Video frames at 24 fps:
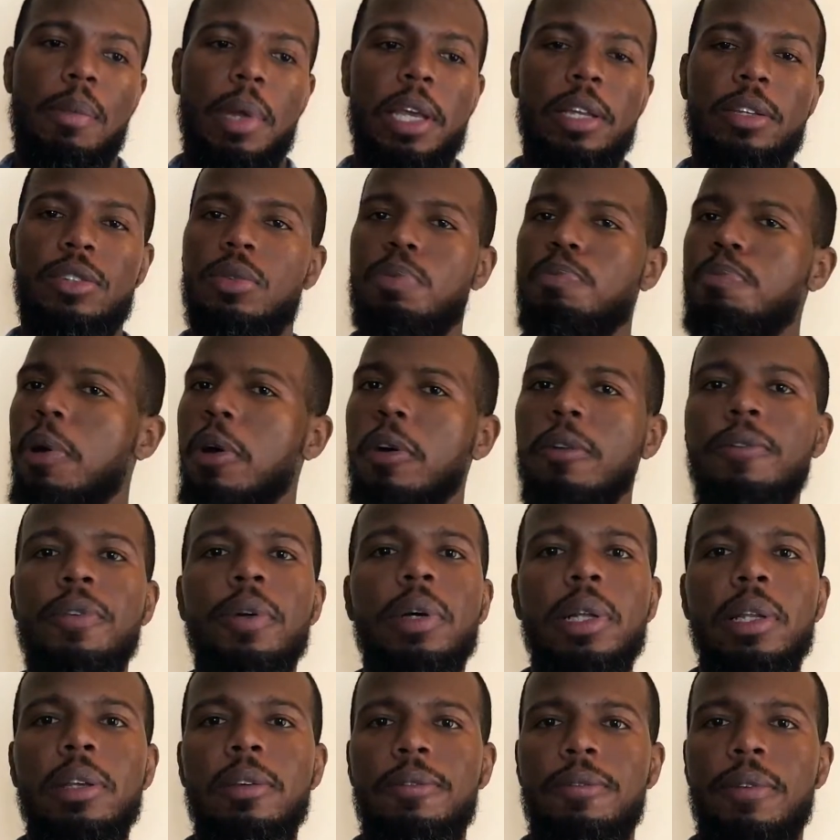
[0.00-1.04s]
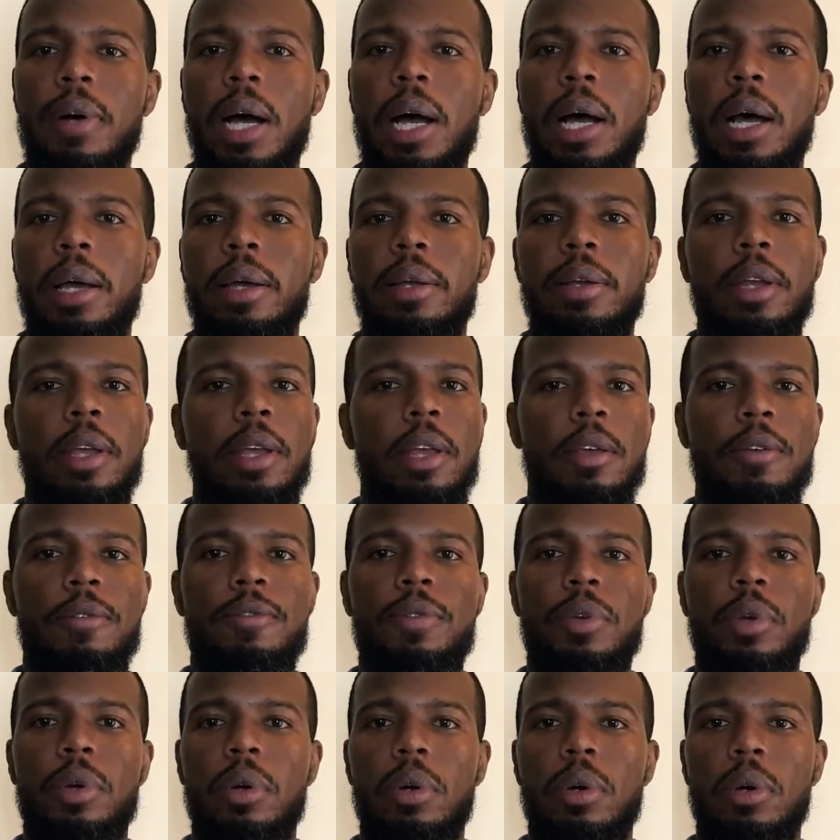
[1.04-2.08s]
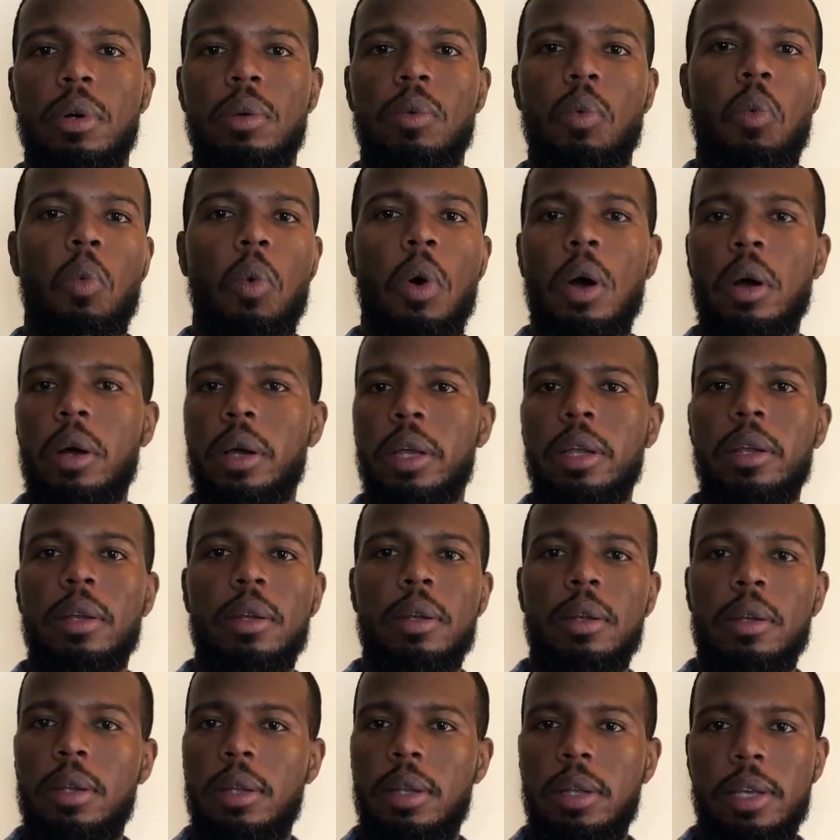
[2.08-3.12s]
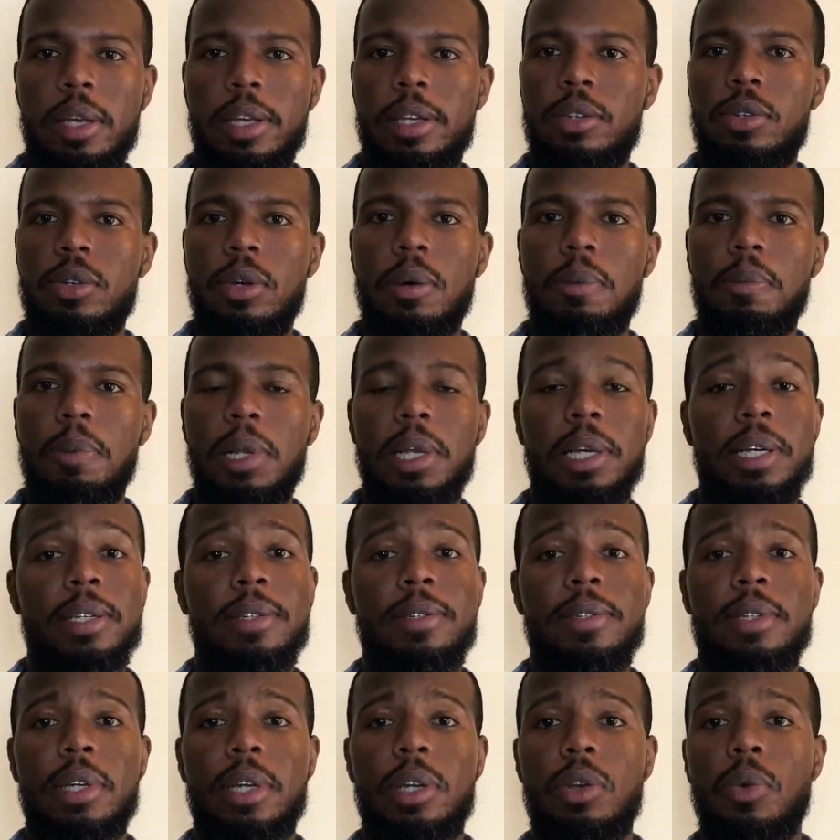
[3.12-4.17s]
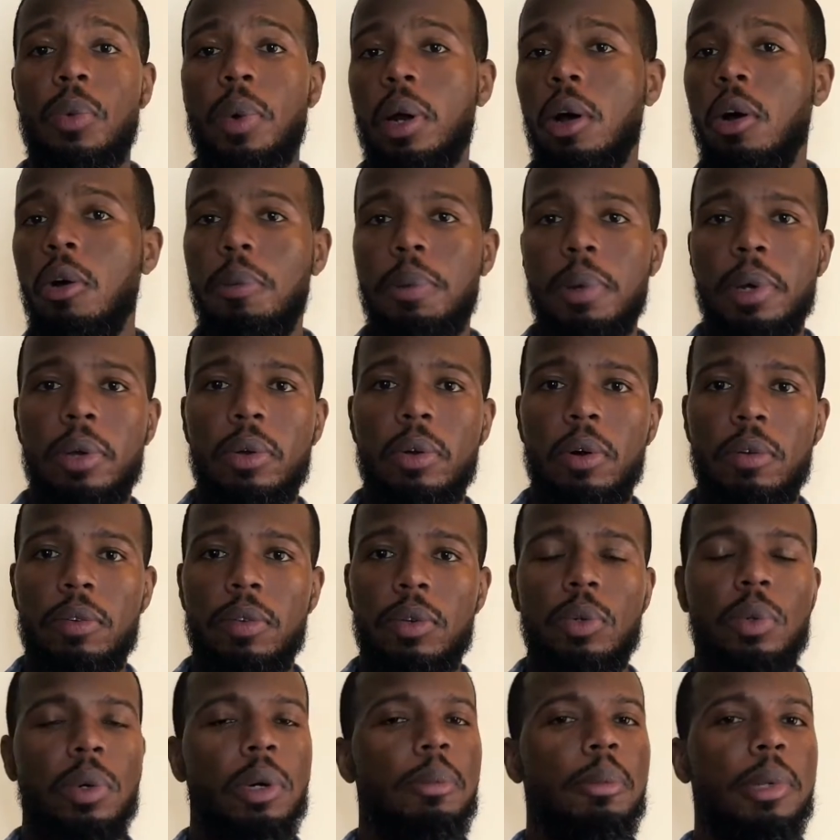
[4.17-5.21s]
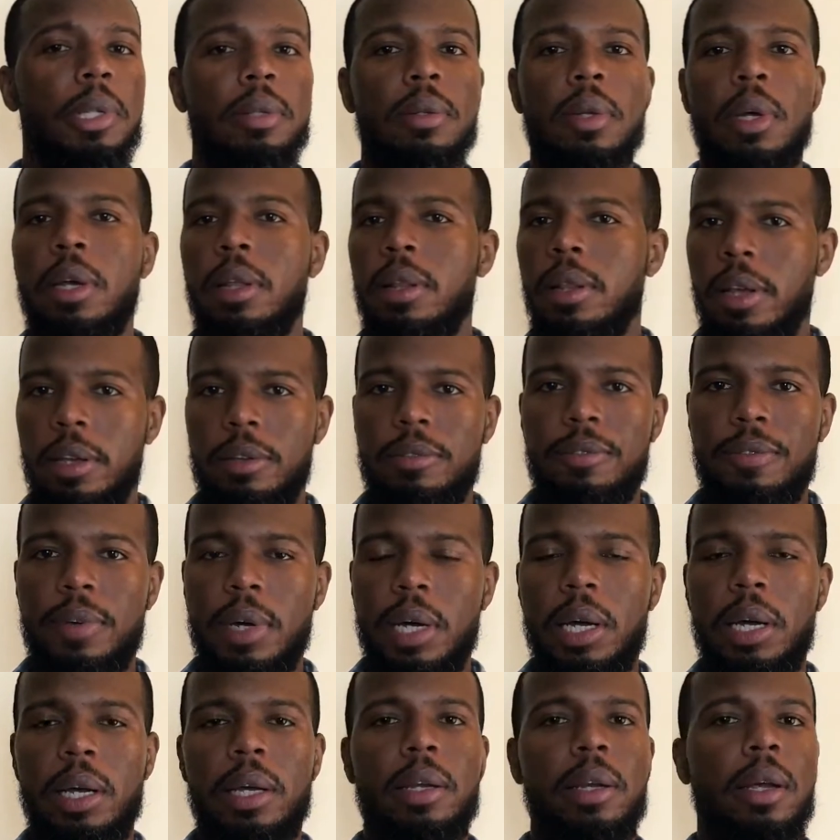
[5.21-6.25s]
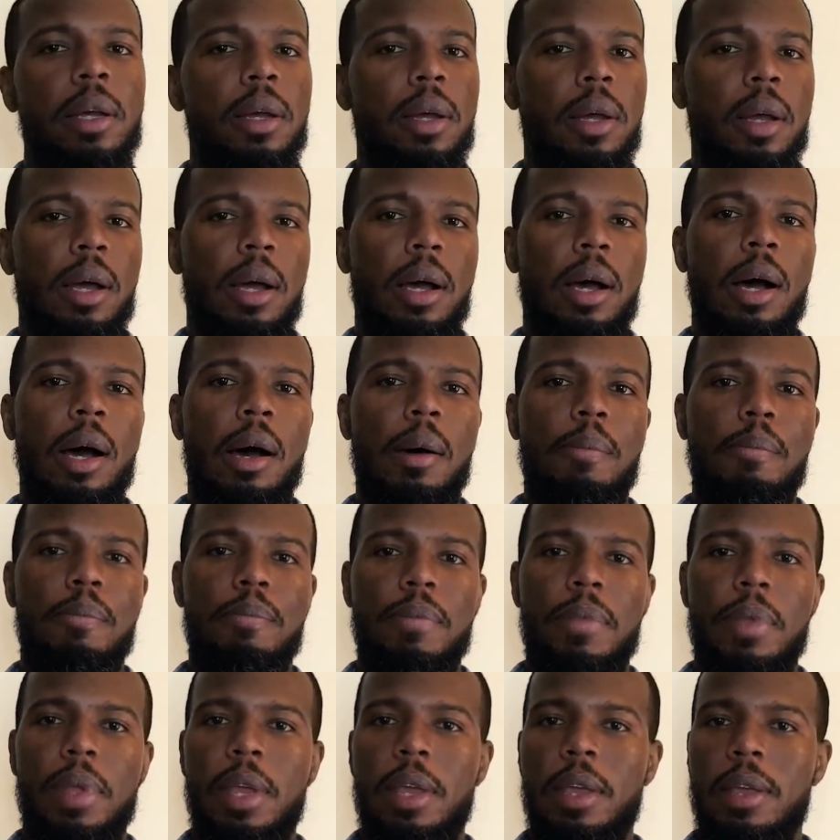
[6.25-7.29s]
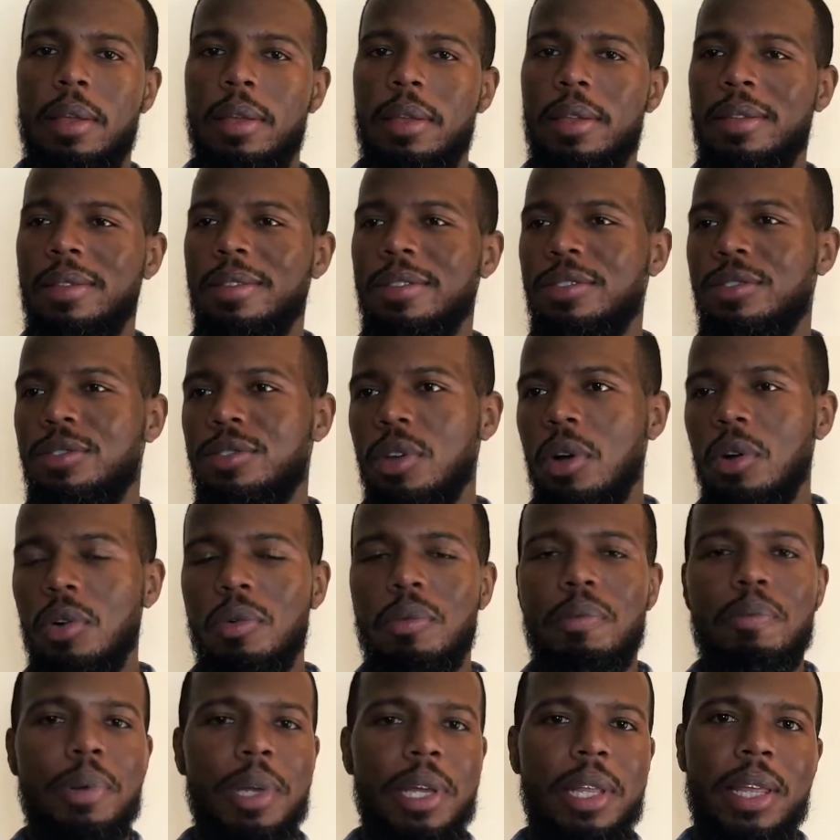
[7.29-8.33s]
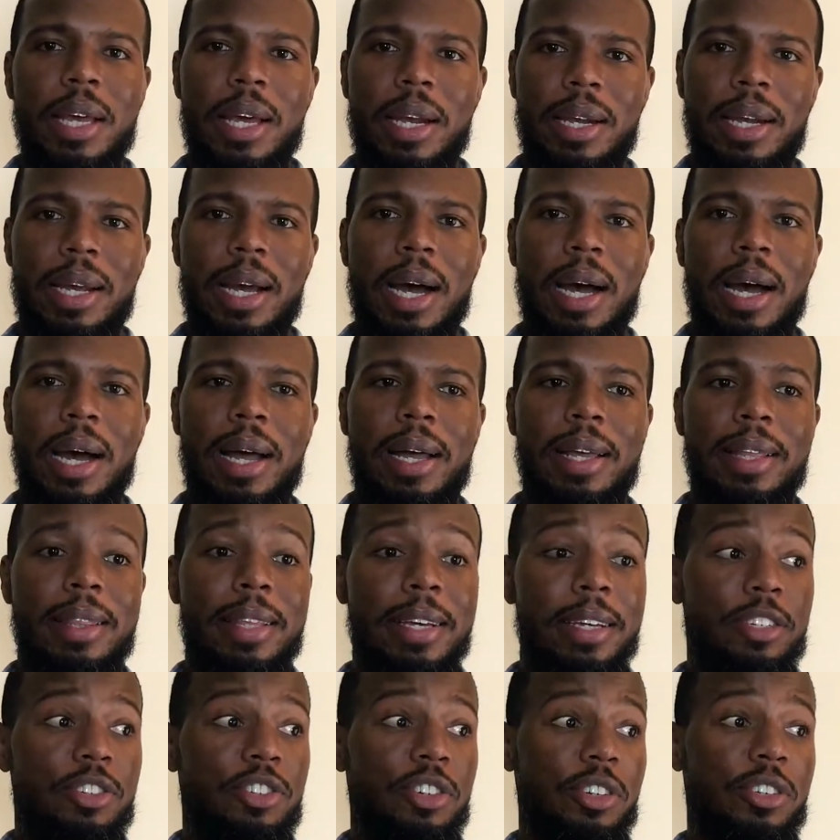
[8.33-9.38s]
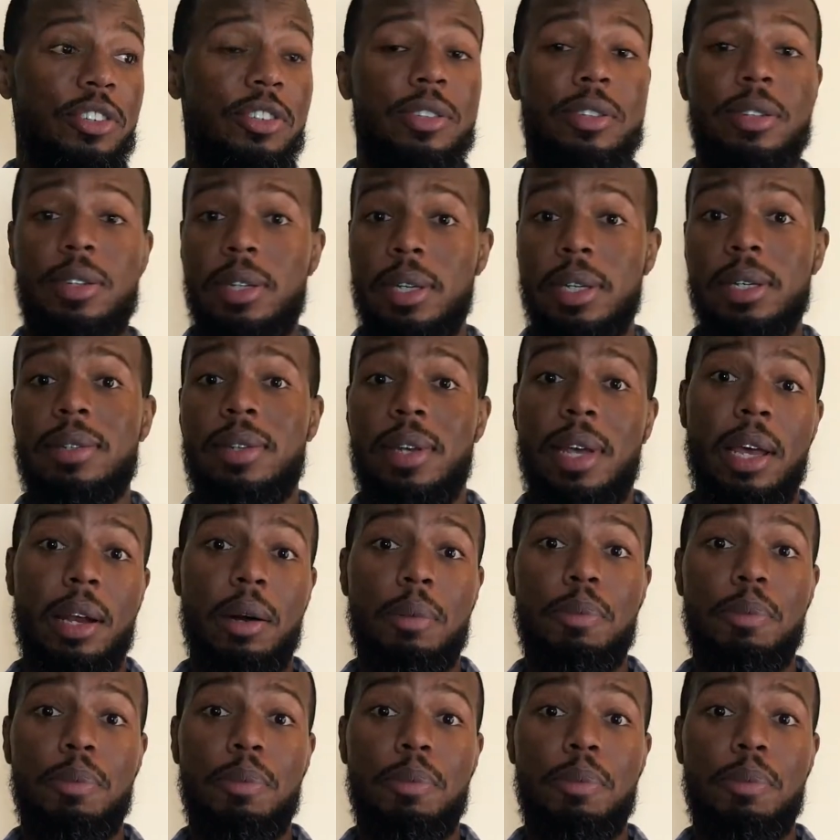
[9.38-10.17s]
It's perfectly fine if you're walking into a place and you want to open the door for a woman, that's fine. Don't be that guy that just sits at